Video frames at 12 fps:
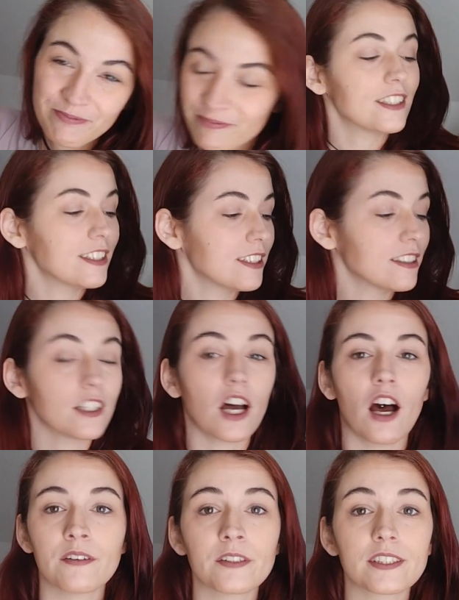This is
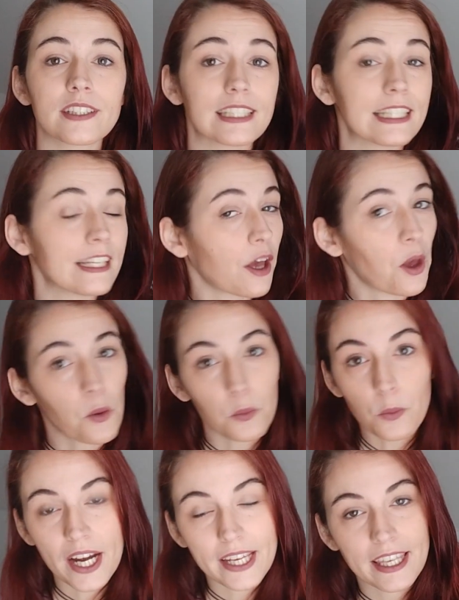obviously a
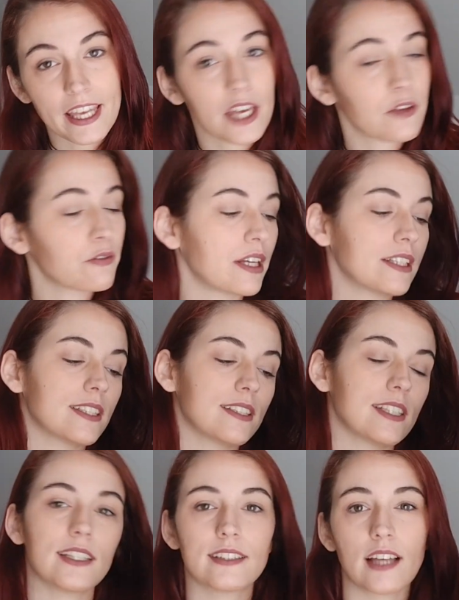YA
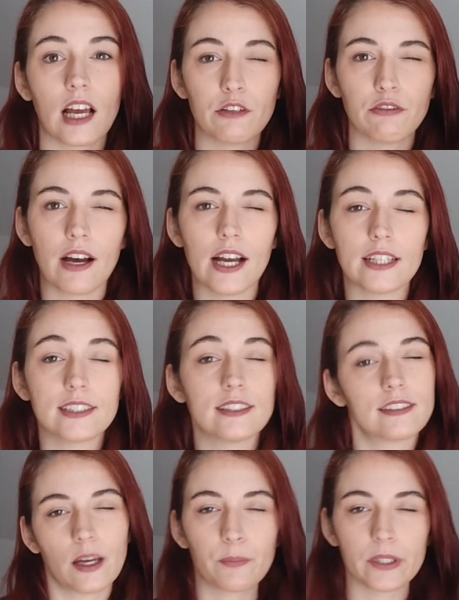fantasy sci-fi
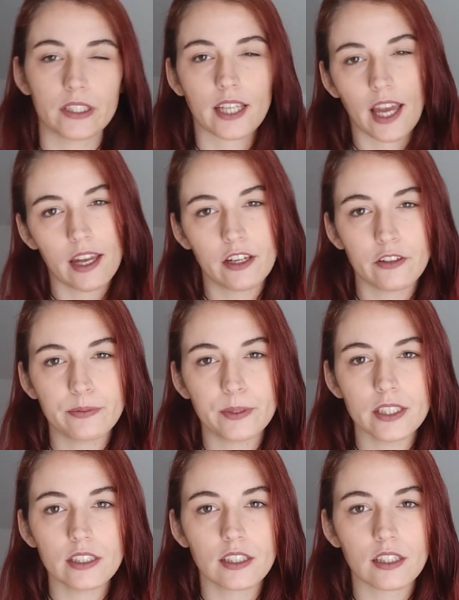dystopian kind of
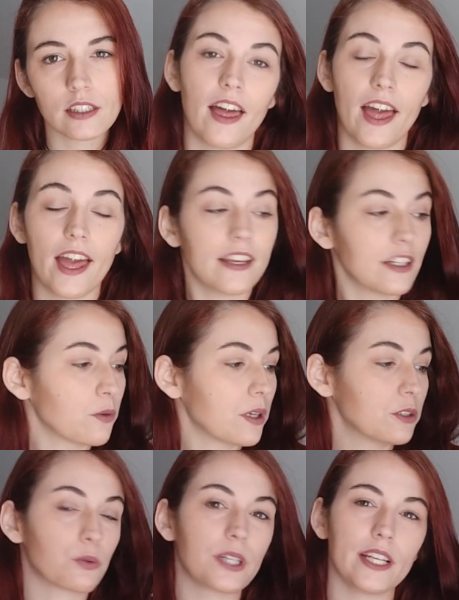book, and it
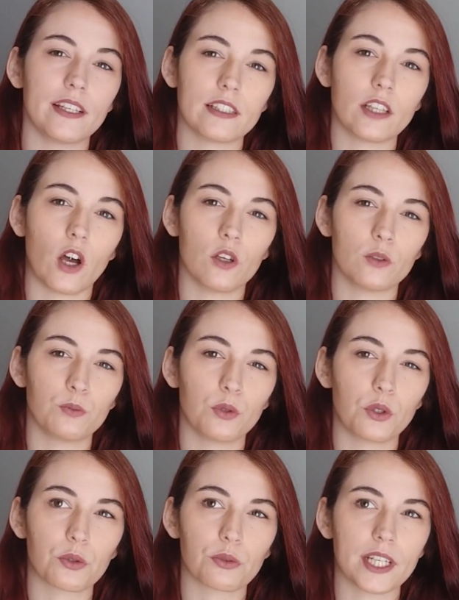was rated on
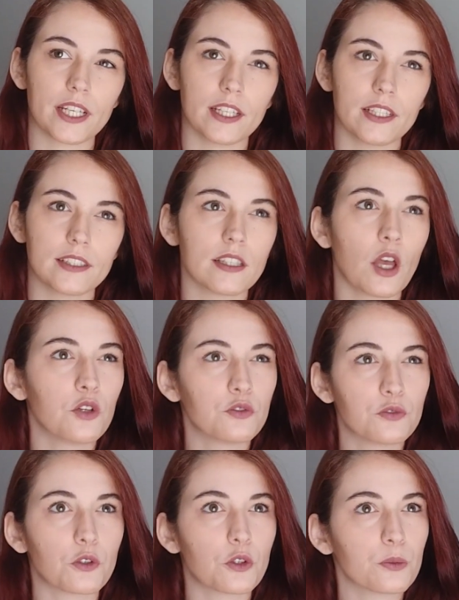GoodReads
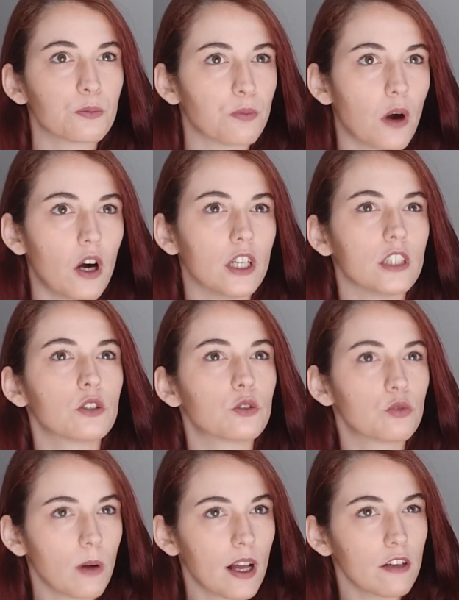
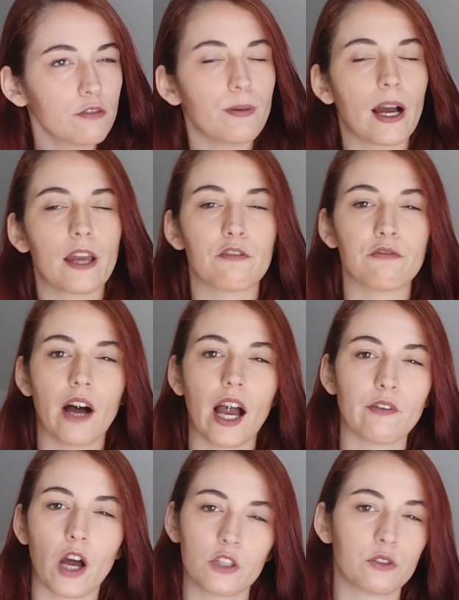4.12 by
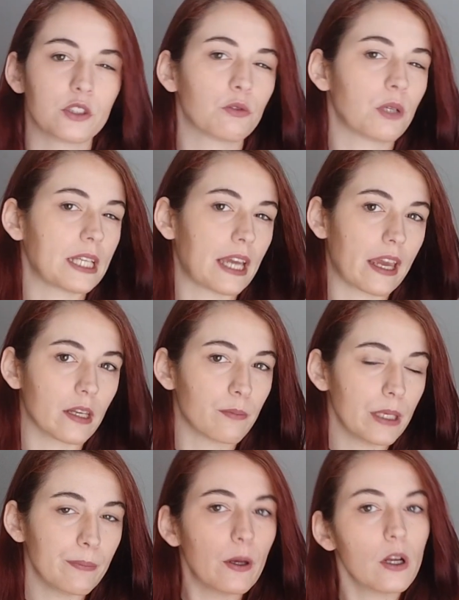528
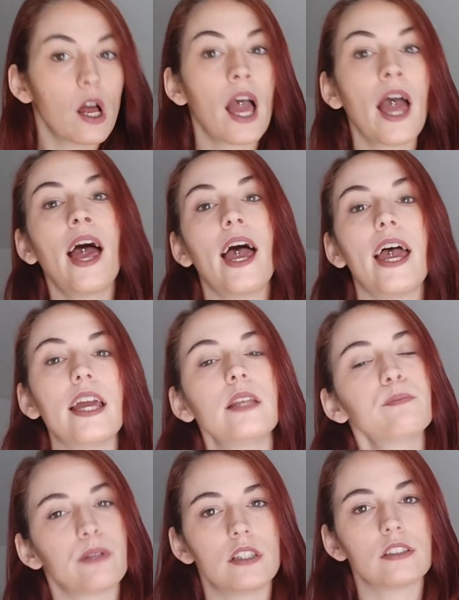people,
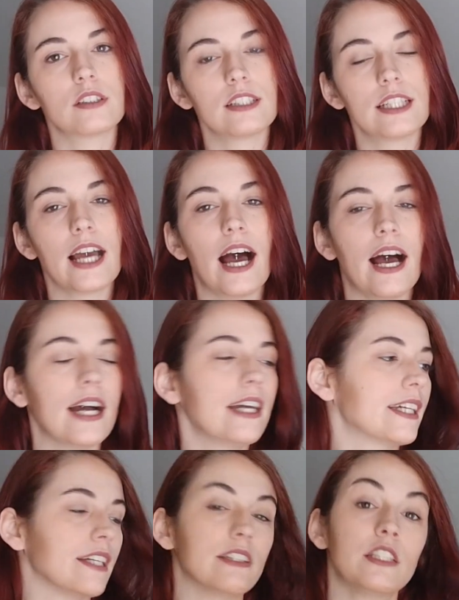and personally I
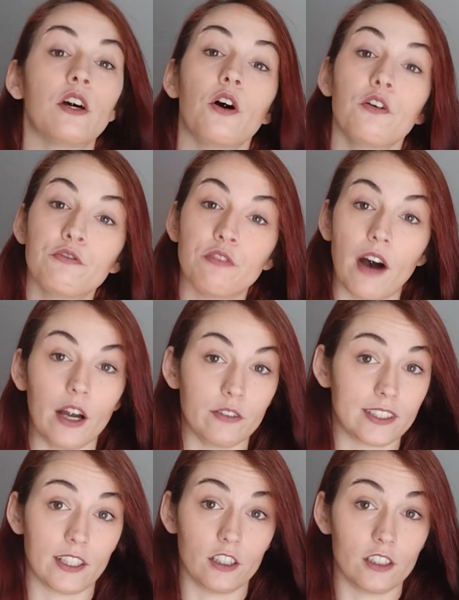gave it a 5
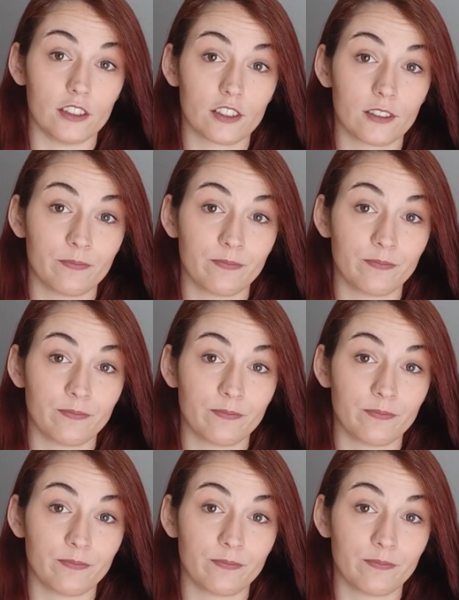stars.